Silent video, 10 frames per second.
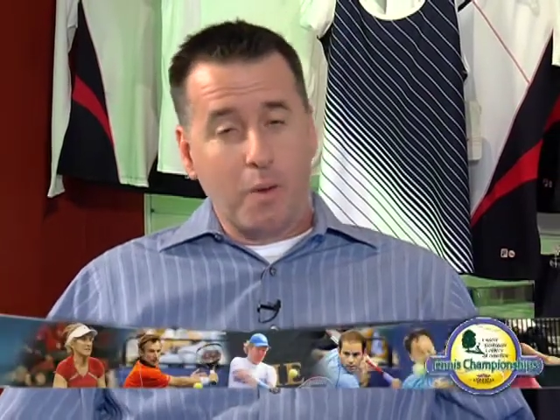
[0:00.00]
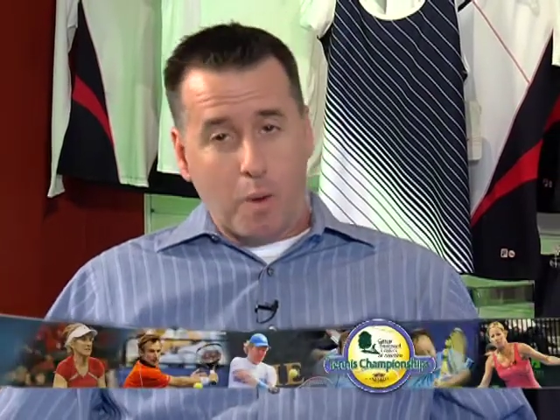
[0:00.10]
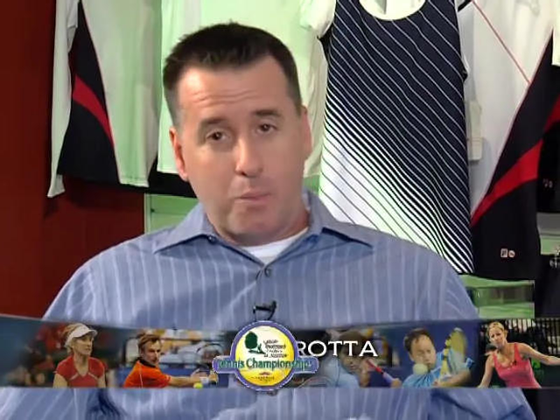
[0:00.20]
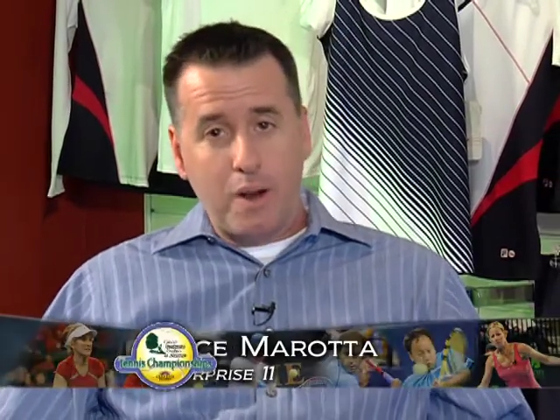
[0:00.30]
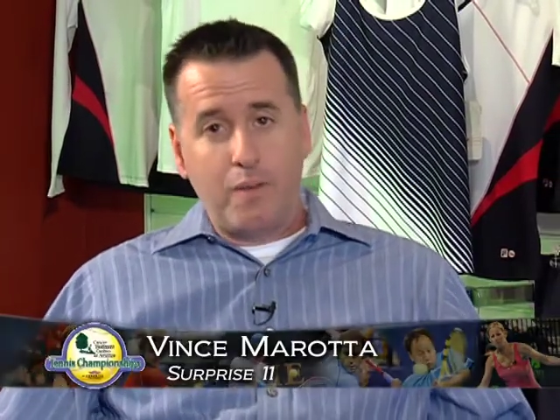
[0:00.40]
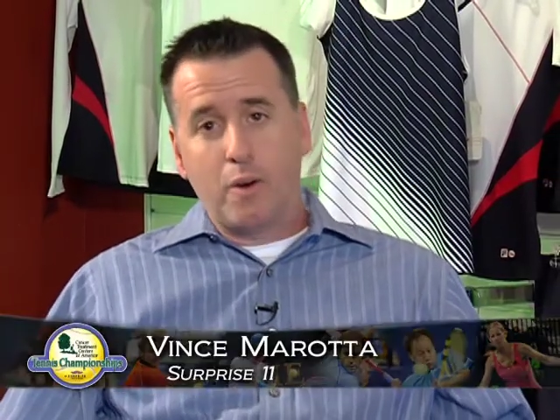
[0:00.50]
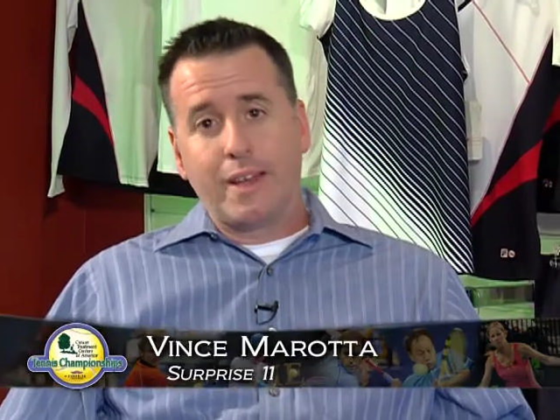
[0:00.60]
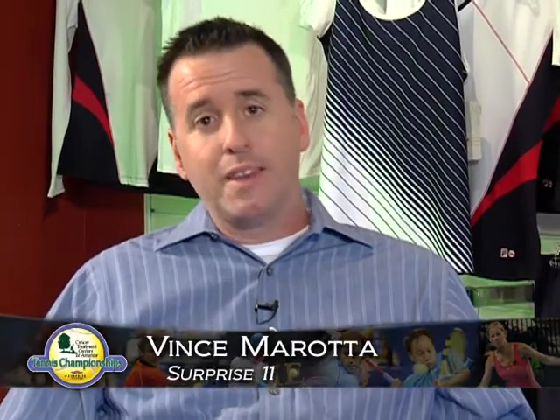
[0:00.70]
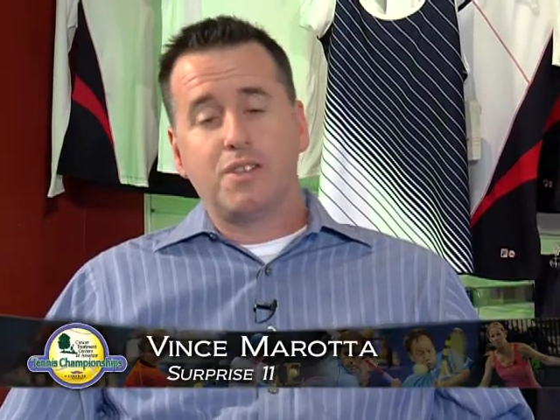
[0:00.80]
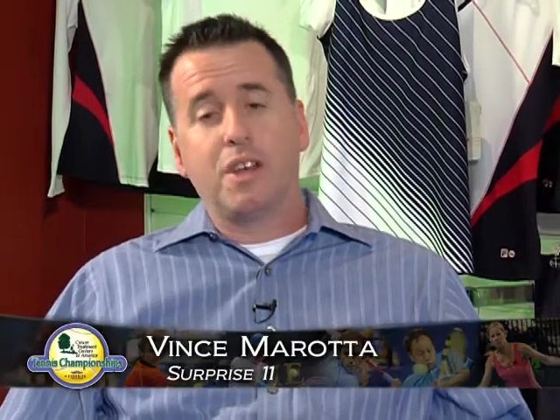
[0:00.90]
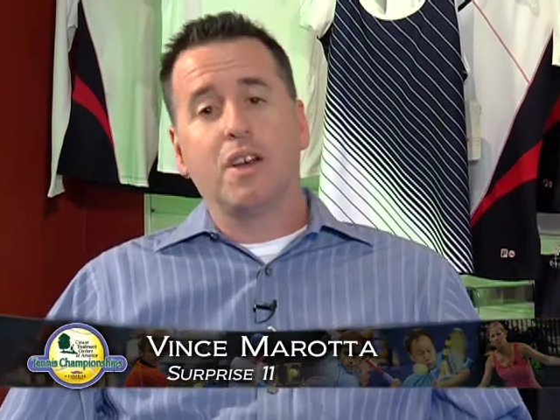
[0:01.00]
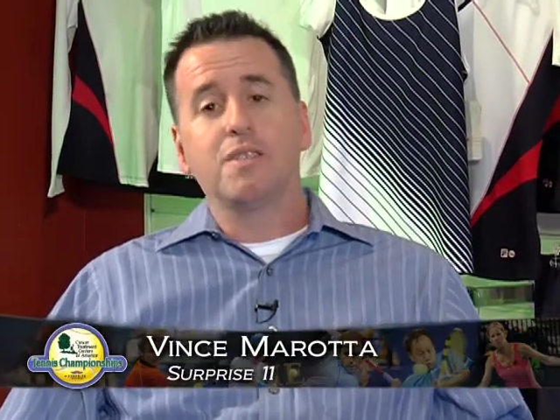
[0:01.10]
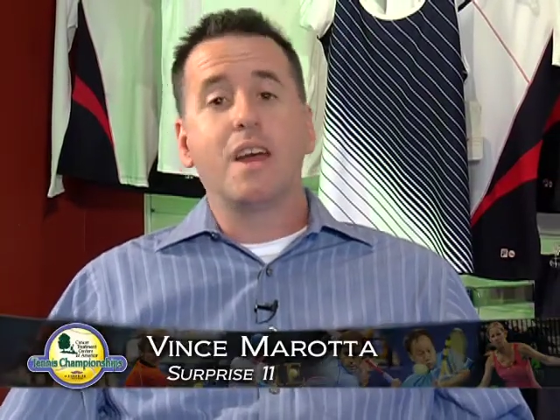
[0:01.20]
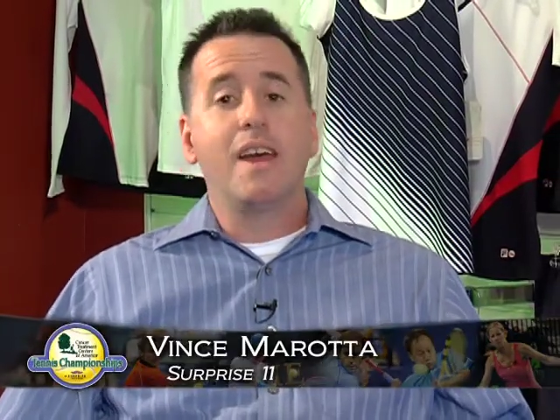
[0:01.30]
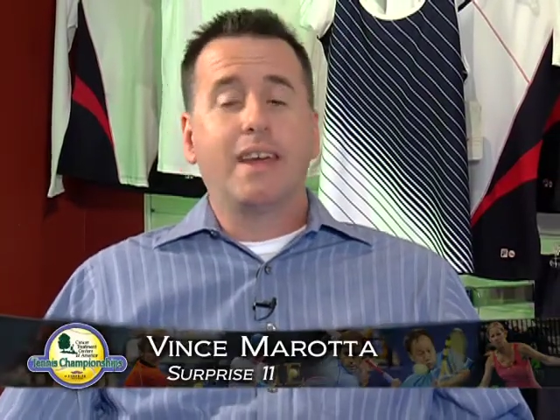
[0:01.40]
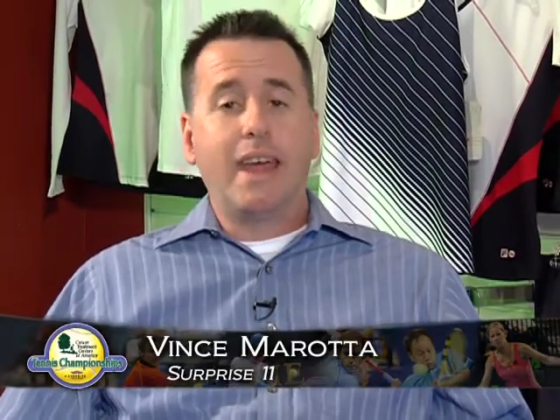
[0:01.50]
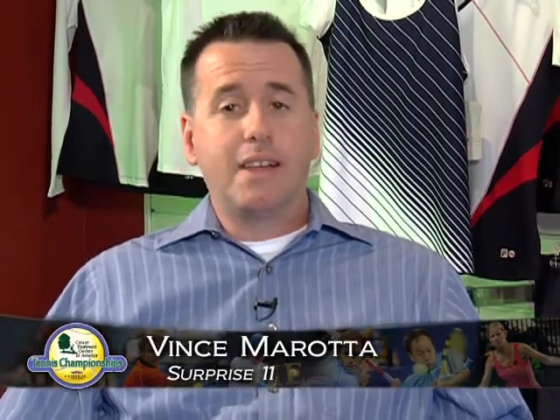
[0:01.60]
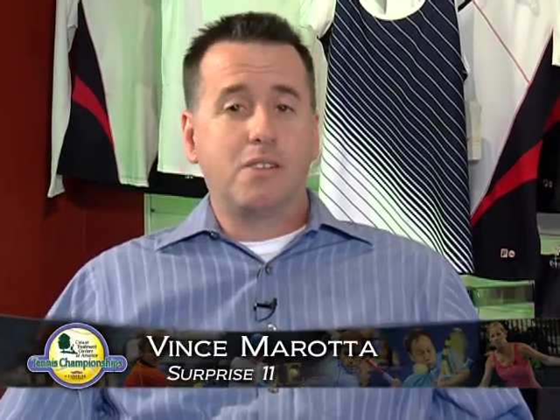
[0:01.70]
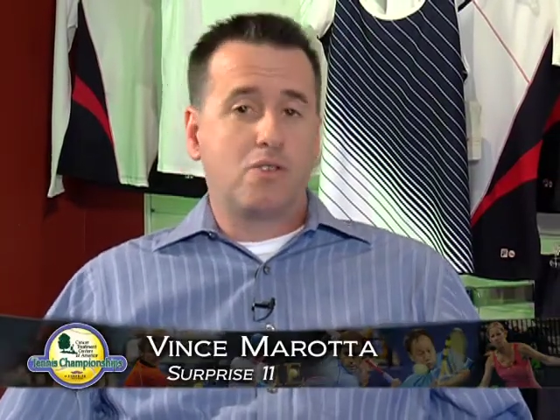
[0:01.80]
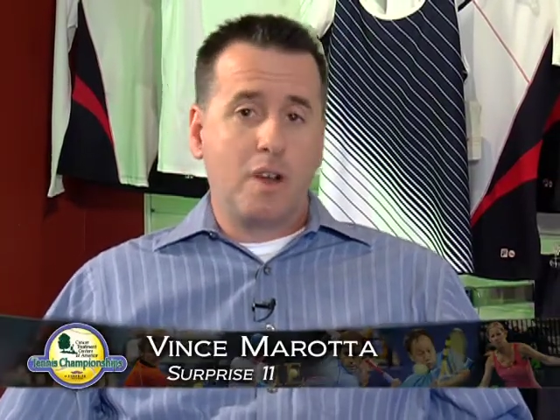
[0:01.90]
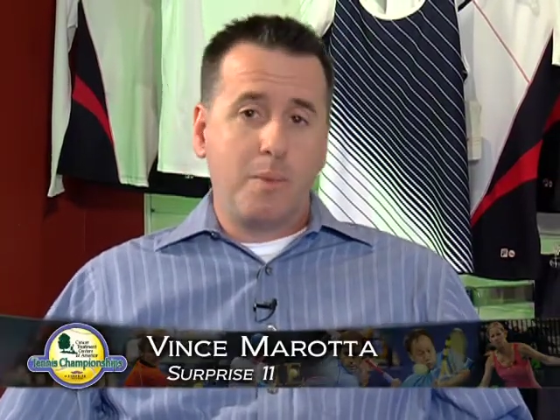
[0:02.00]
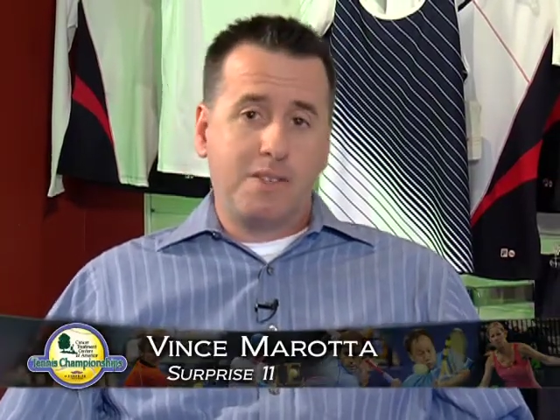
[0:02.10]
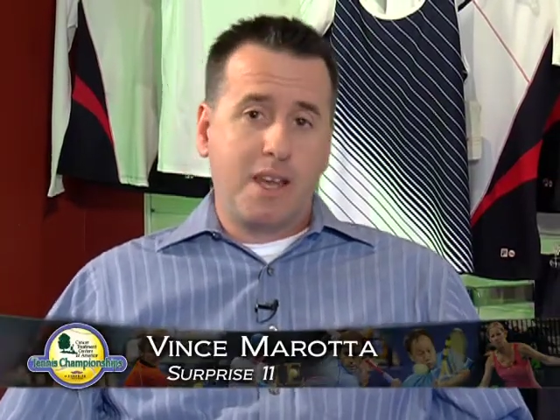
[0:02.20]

We're previewing this year's Cancer Treatment